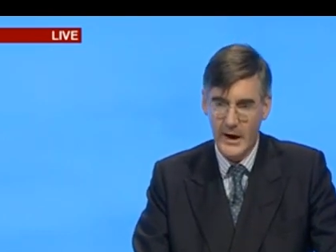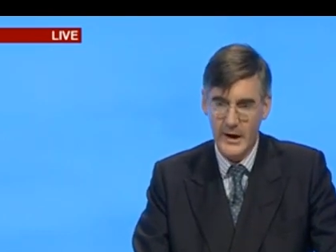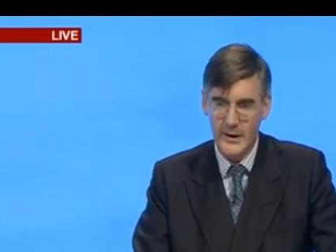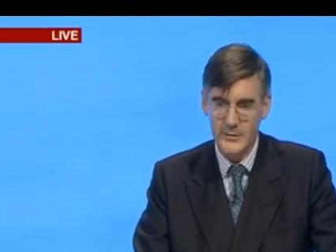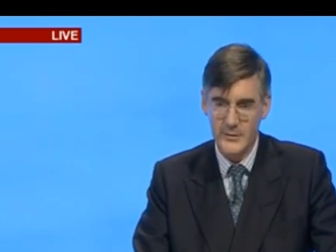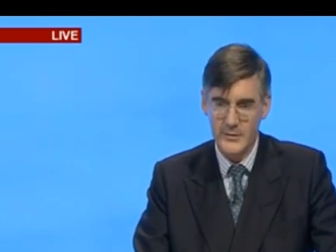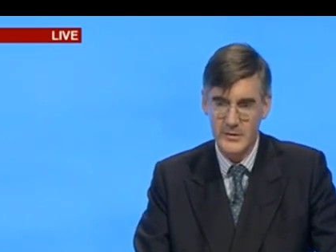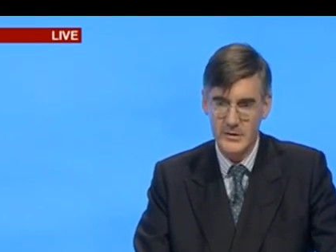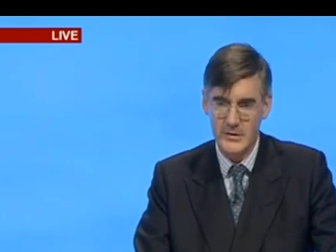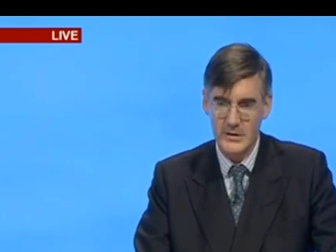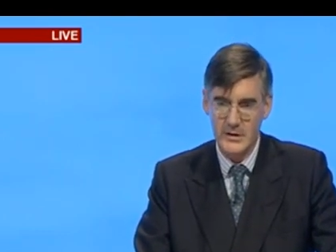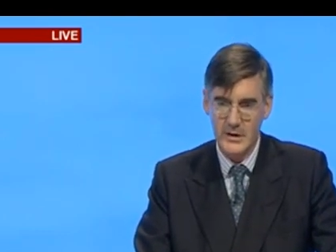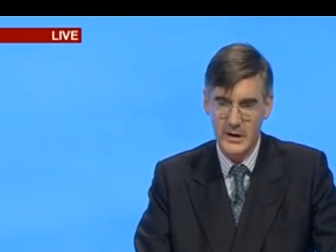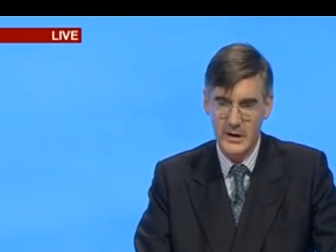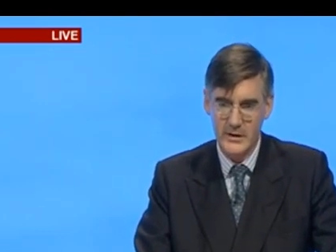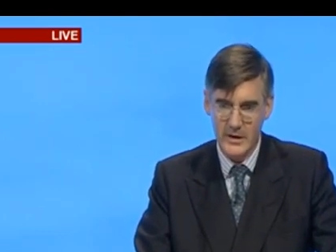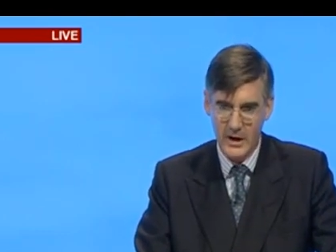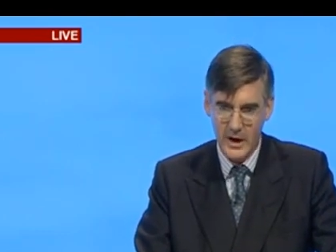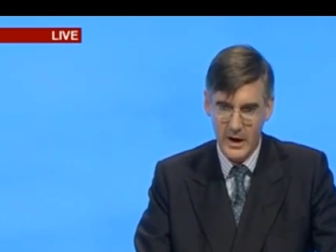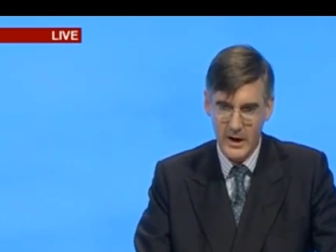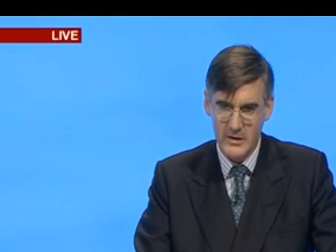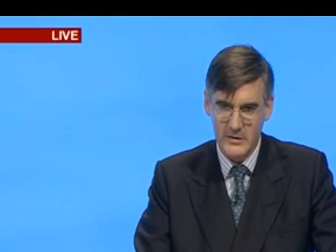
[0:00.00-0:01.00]
the House
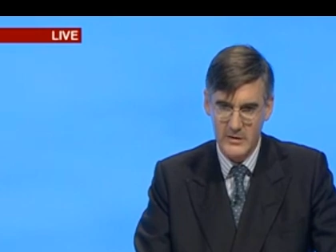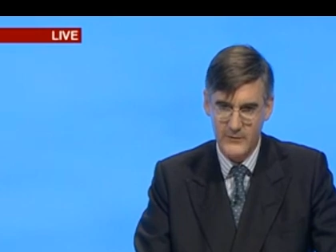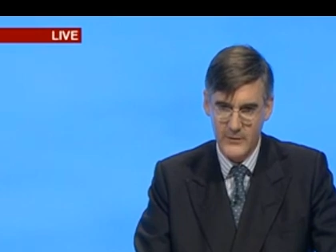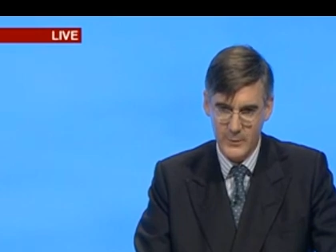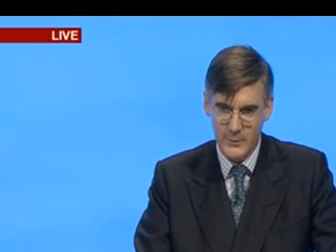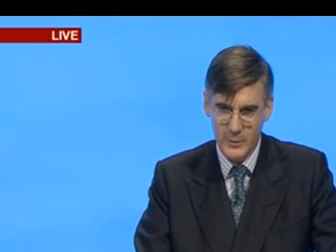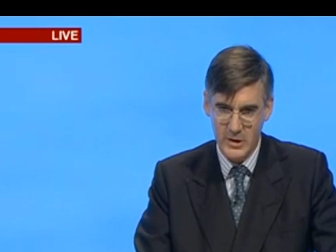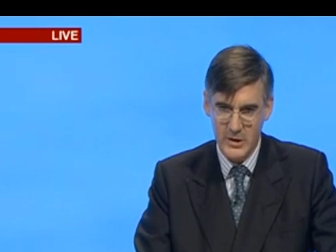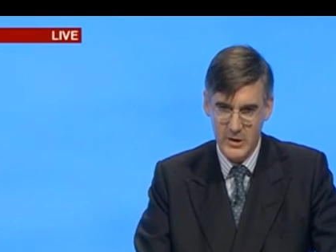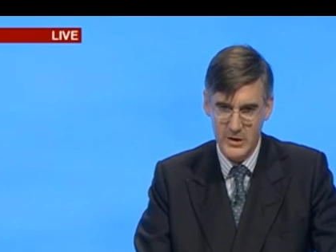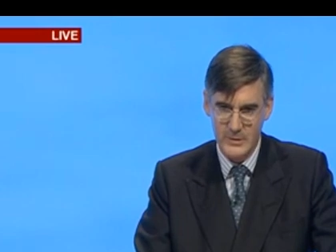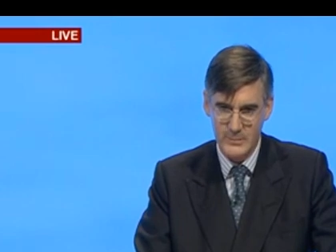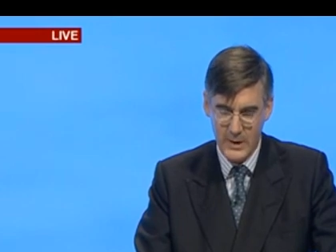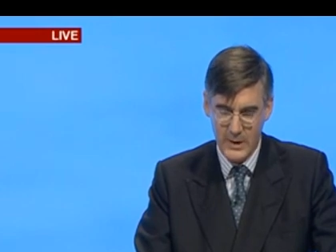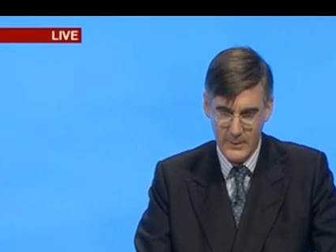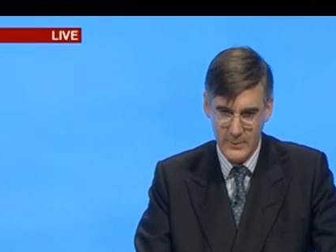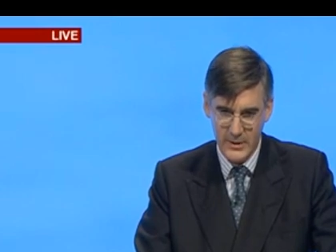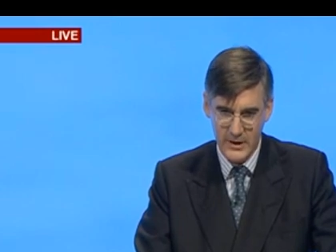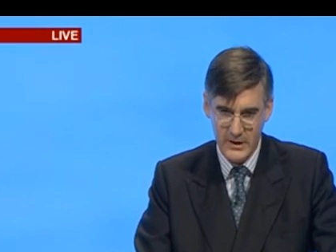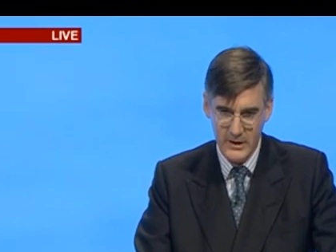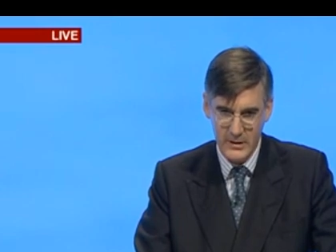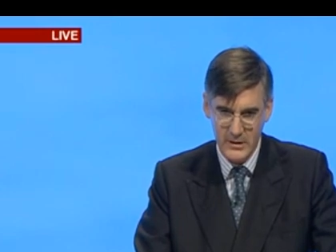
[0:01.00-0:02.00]
in the eyes of the British
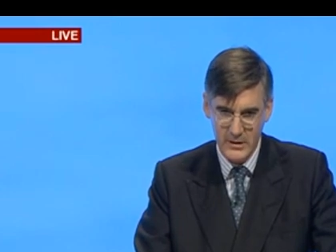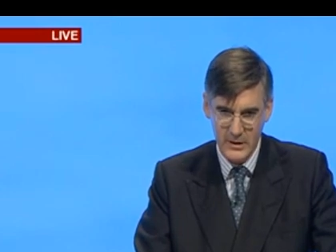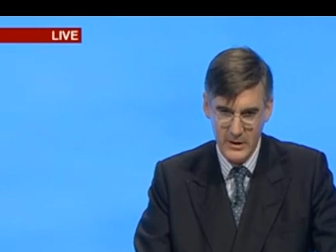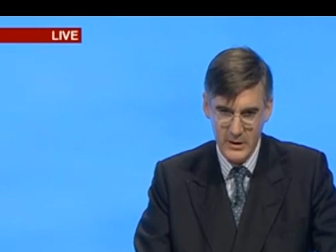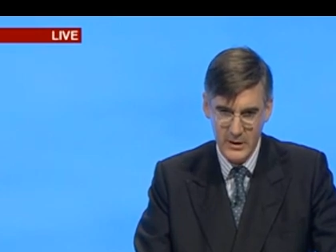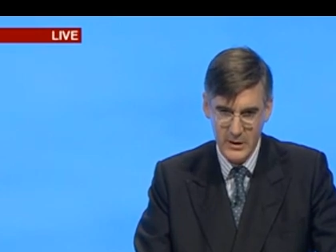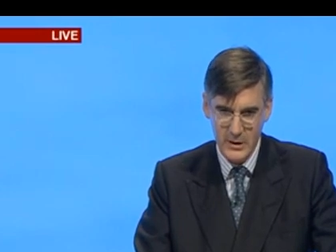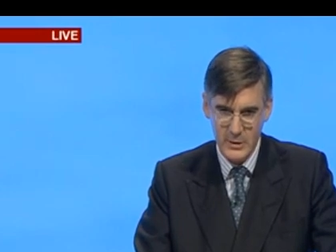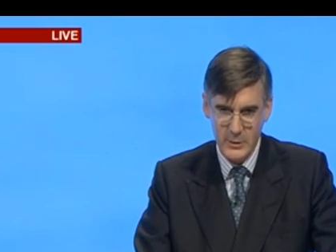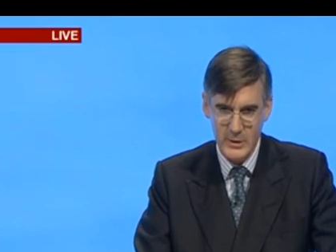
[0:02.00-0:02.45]
public